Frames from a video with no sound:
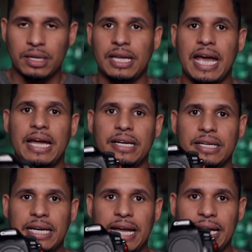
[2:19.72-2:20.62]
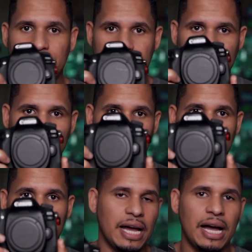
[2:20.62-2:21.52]
Canon 80D.
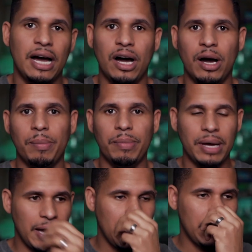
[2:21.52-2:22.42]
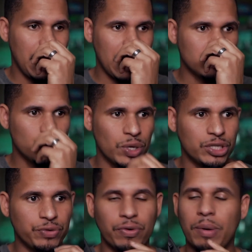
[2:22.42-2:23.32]
And I
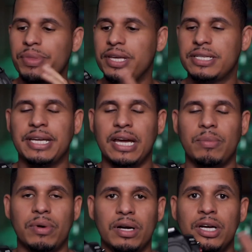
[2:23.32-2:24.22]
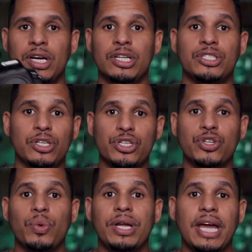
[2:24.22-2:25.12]
switched from this camera to the
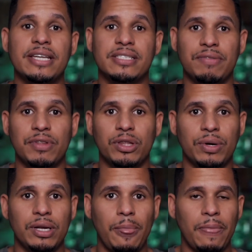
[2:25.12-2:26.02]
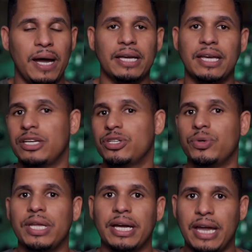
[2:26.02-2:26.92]
Sony A7 III. I can't show
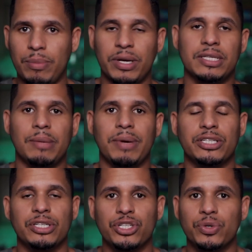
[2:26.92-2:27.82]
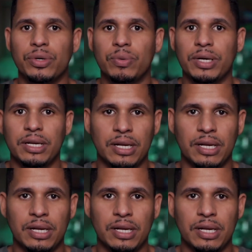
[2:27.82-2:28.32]
you that camera because I'm actually shooting with it.